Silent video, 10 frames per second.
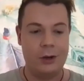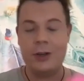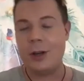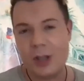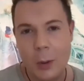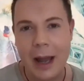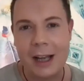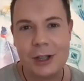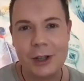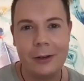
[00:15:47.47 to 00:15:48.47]
new to
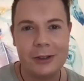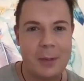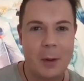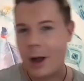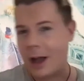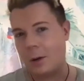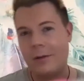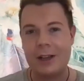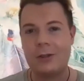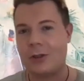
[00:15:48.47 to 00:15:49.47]
angels, you've been working with
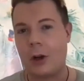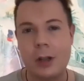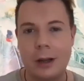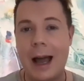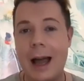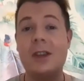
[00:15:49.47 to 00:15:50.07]
angels all your life,